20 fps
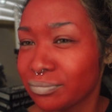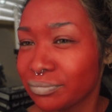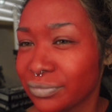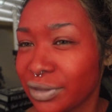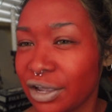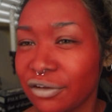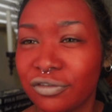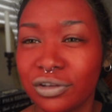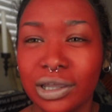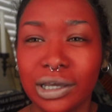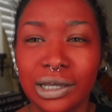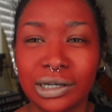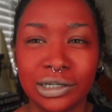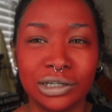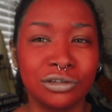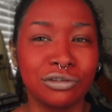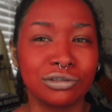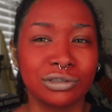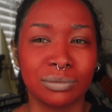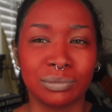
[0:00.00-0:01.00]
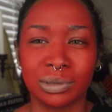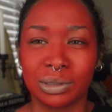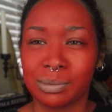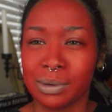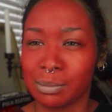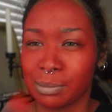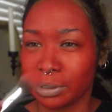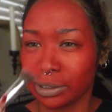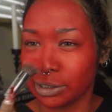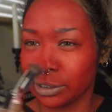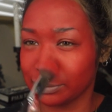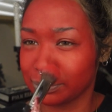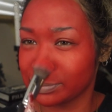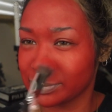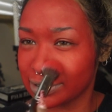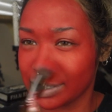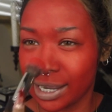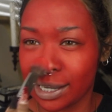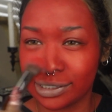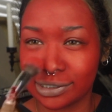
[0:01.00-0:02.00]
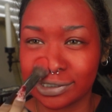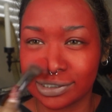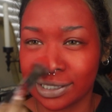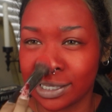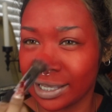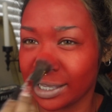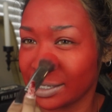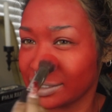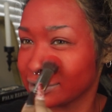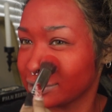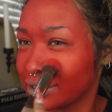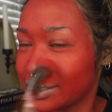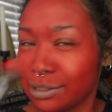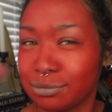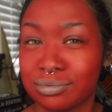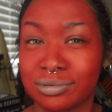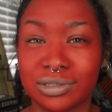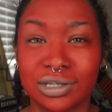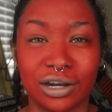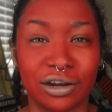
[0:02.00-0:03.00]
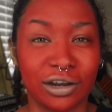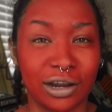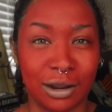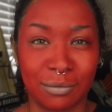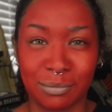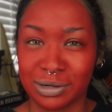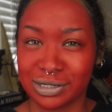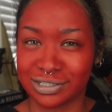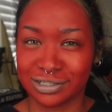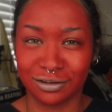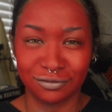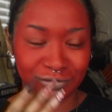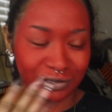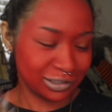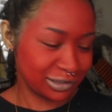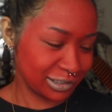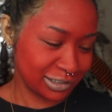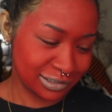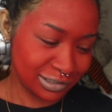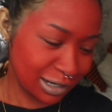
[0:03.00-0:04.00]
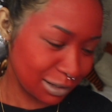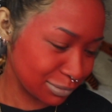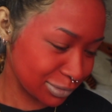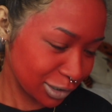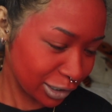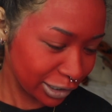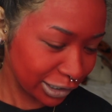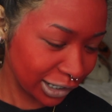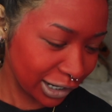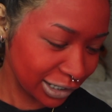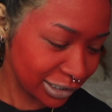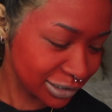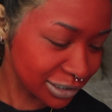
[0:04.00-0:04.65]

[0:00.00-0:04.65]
I feel like I need to do something about my lips. I just can't keep staring at myself like this. I'm sorry, guys.